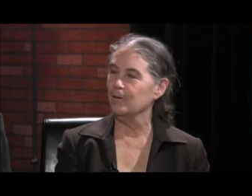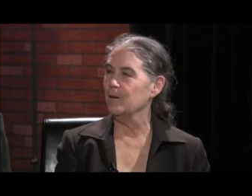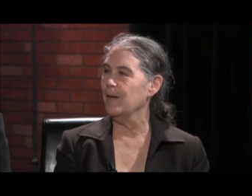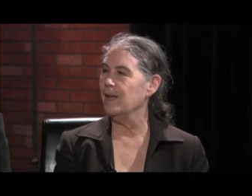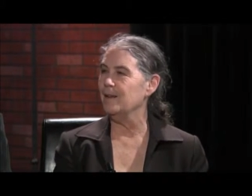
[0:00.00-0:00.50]

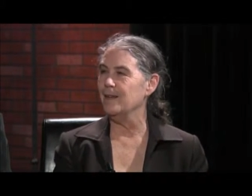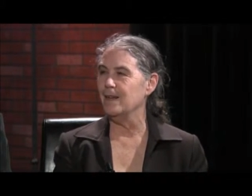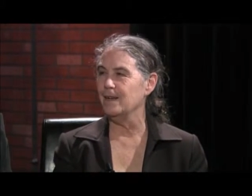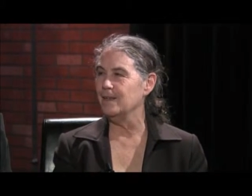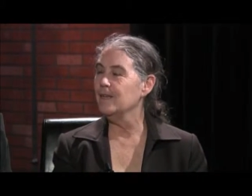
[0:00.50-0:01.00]
and
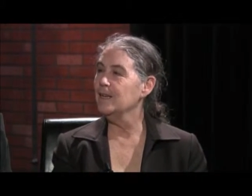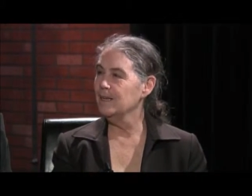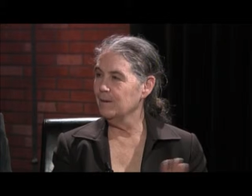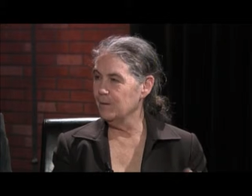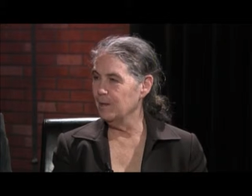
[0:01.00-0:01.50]
then
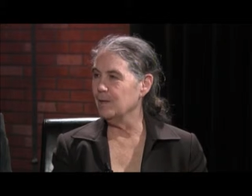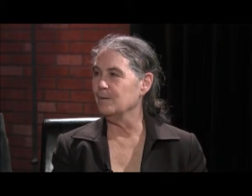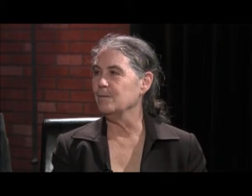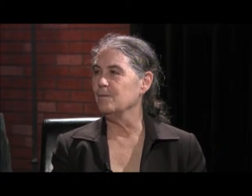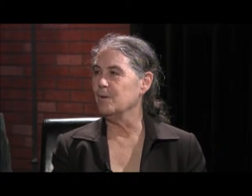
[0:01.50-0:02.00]

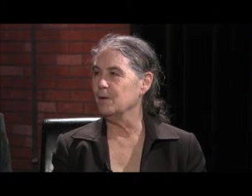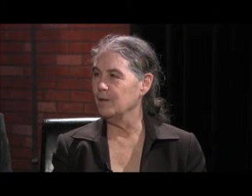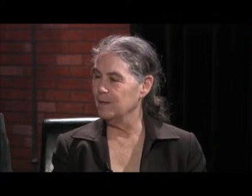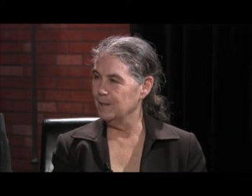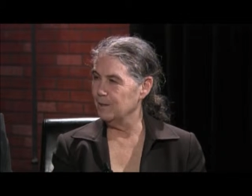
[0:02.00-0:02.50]
one of your
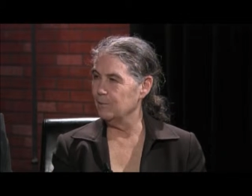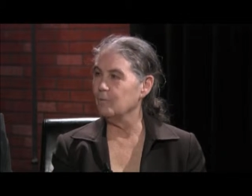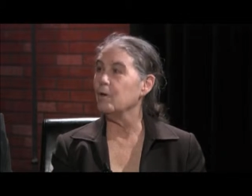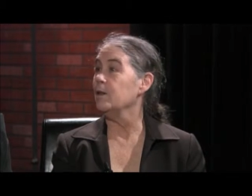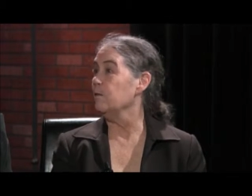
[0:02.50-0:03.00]
kids or
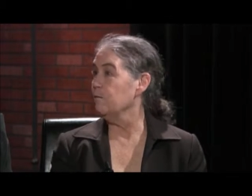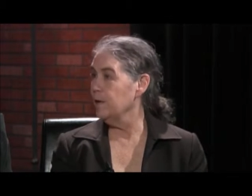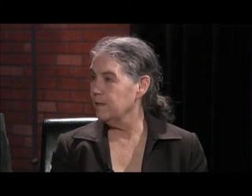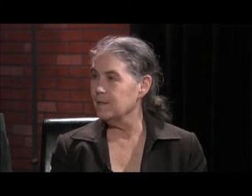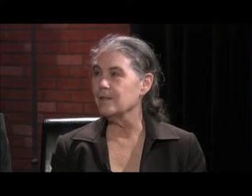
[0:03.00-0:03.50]
one of their
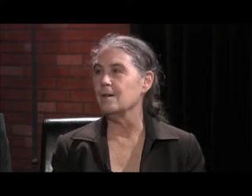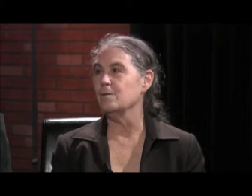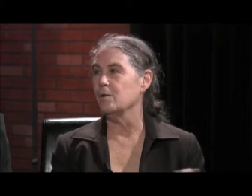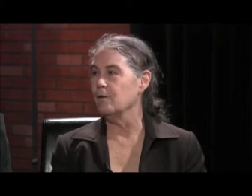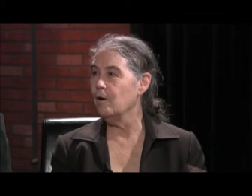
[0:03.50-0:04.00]
friends comes
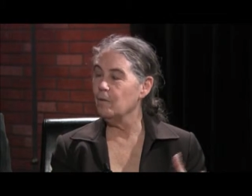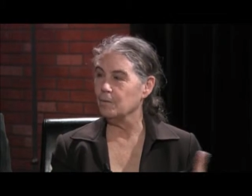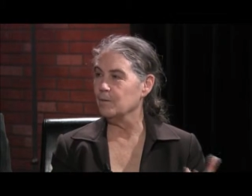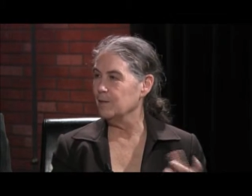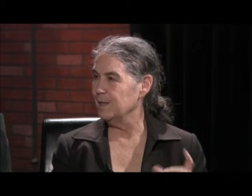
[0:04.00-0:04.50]
over. Oh,
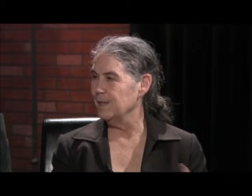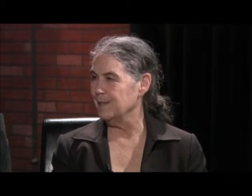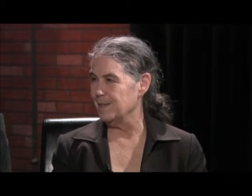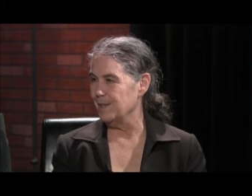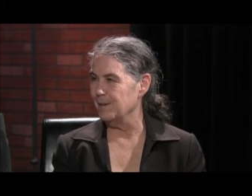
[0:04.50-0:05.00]
look at
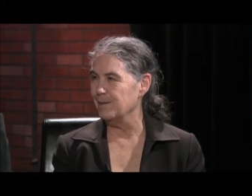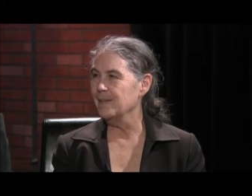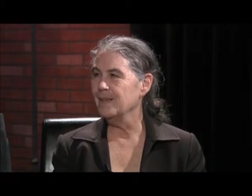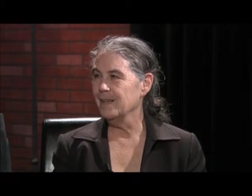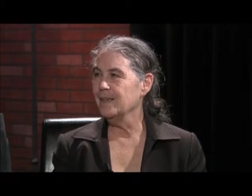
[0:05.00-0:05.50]
this!
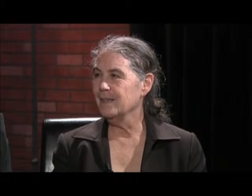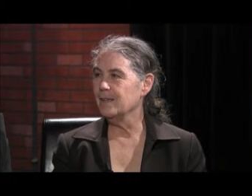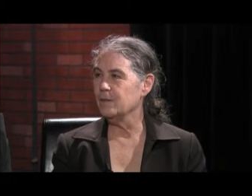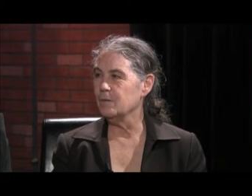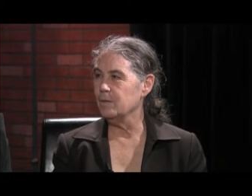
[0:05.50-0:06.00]

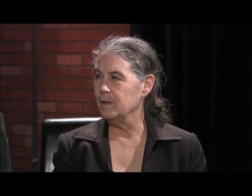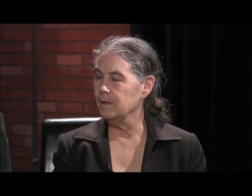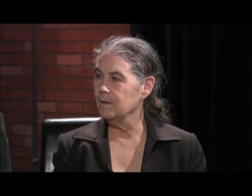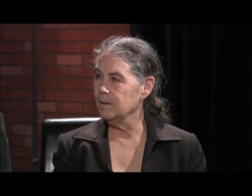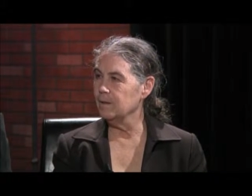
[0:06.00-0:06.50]
This would be
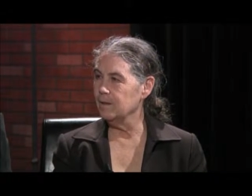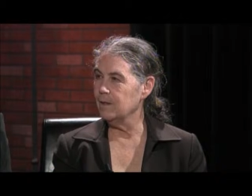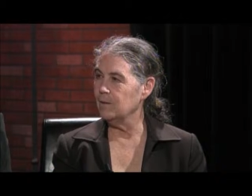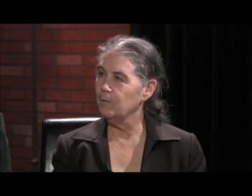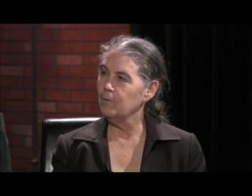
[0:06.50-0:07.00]

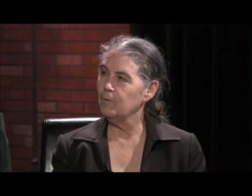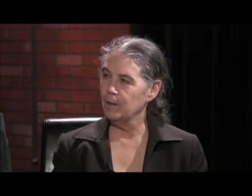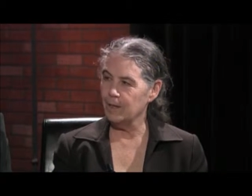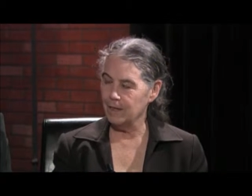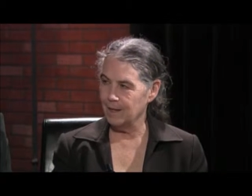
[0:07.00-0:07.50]
a
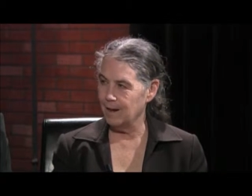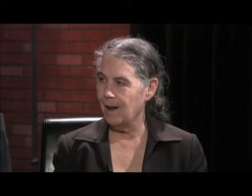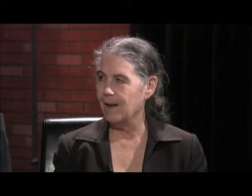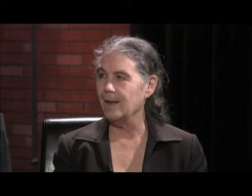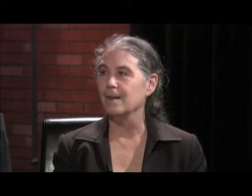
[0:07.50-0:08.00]
fun thing to get
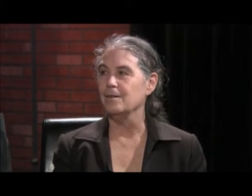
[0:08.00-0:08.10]
high on. Or